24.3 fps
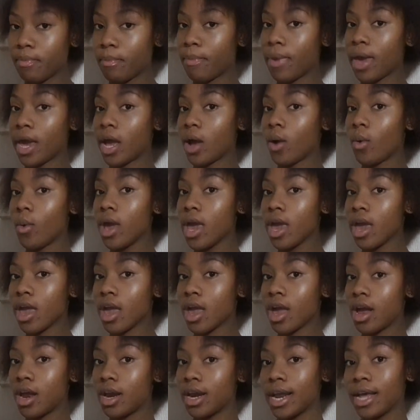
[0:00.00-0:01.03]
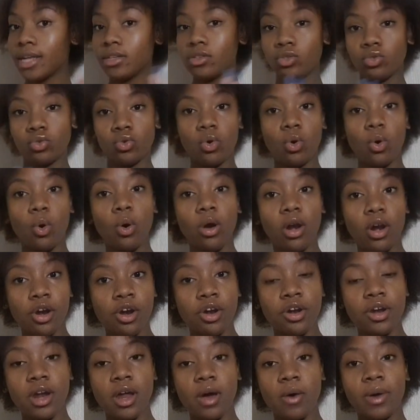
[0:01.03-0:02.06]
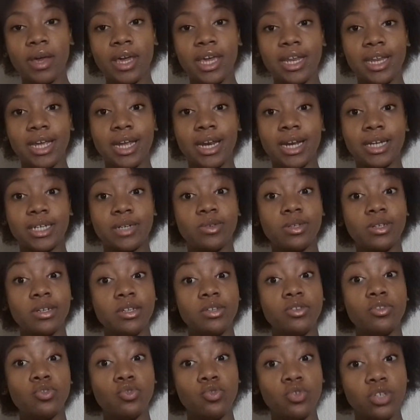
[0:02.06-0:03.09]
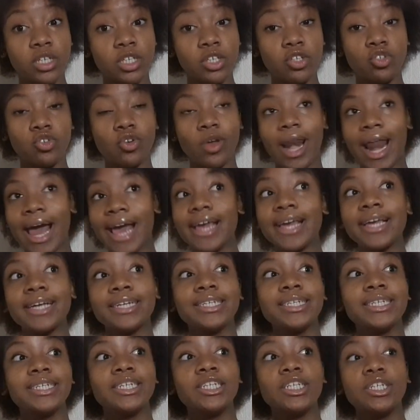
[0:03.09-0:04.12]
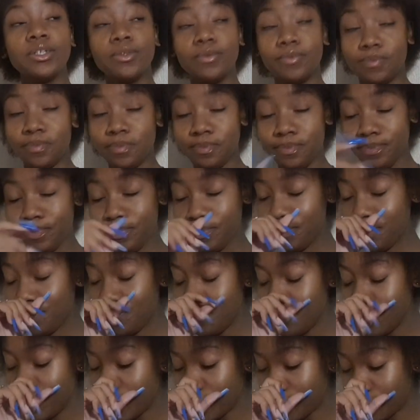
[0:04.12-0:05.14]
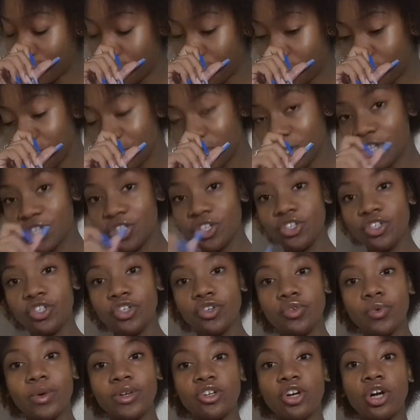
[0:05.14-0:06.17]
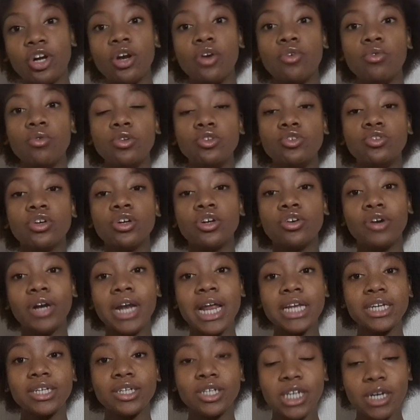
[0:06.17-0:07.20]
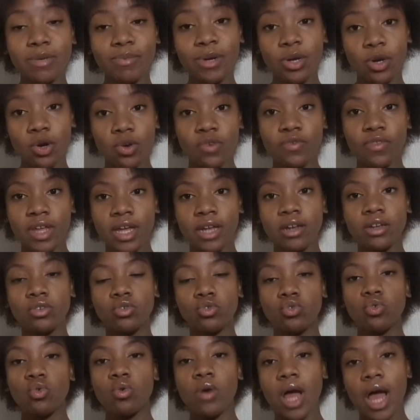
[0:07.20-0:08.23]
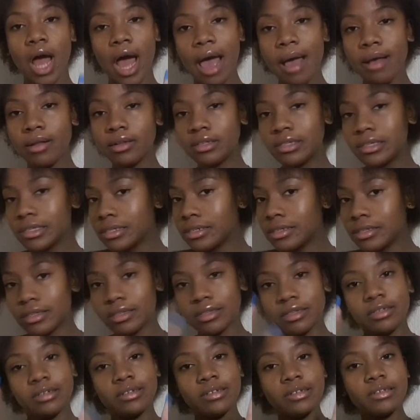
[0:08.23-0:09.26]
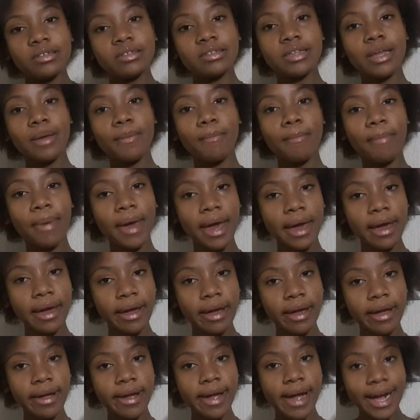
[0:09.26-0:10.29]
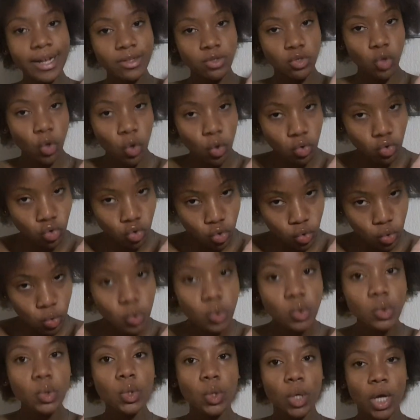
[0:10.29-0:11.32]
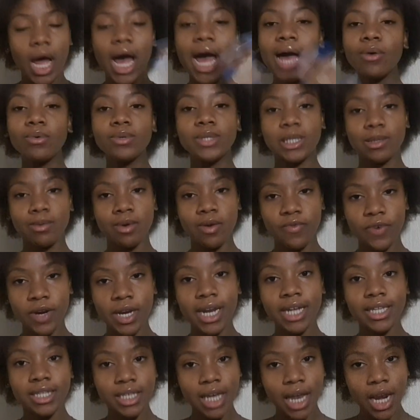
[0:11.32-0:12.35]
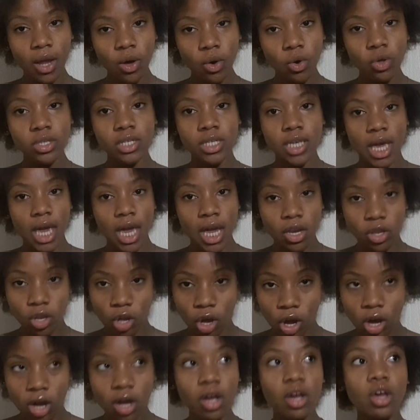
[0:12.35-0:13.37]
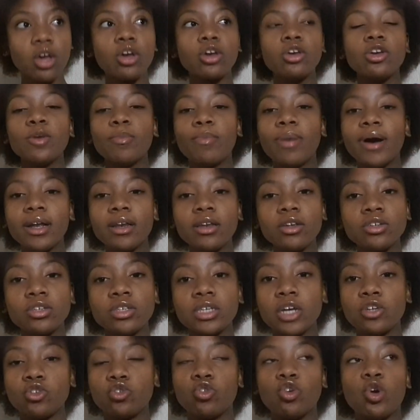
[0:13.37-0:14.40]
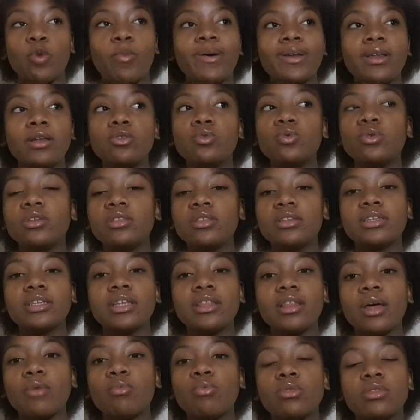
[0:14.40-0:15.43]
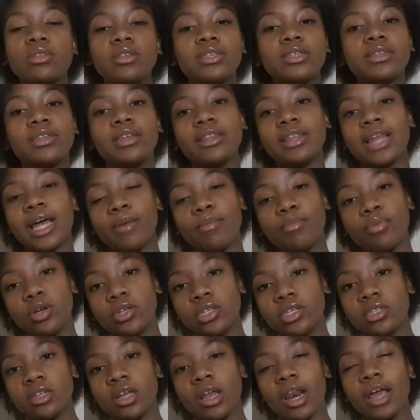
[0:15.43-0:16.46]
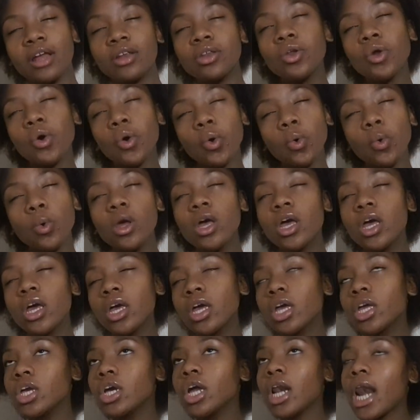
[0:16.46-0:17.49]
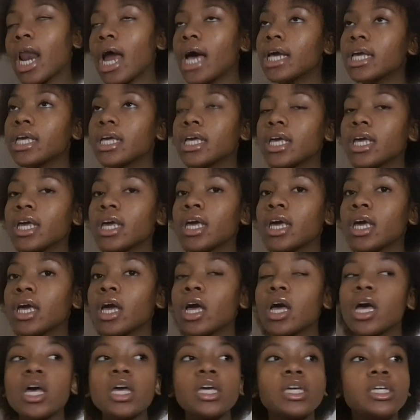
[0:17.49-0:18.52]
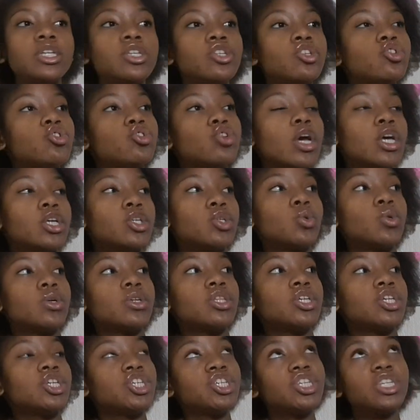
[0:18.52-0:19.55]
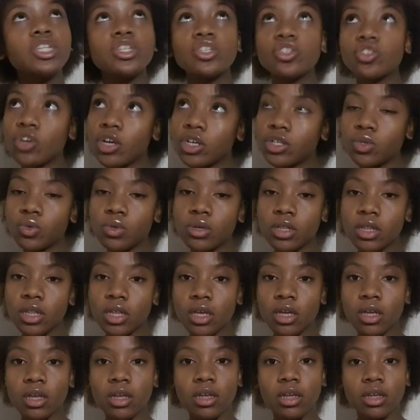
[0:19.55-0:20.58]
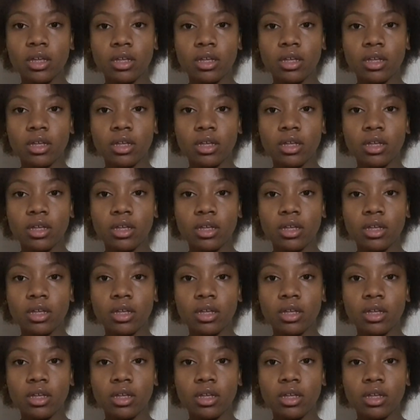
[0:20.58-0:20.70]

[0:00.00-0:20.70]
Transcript: back away. That's all her now. And Kitty and she doesn't listen to you. She thinks you're lying. Excuse me, she thinks you are trying to ruin her relationship and all of that. So I will just step back. I told you, I would tell my friend that tell her, Guti, hey eh, dog, your partner's I saw your partner doing this and that with this and that person. And they're like, no, you're lying. He's trustworthy, she's trustworthy.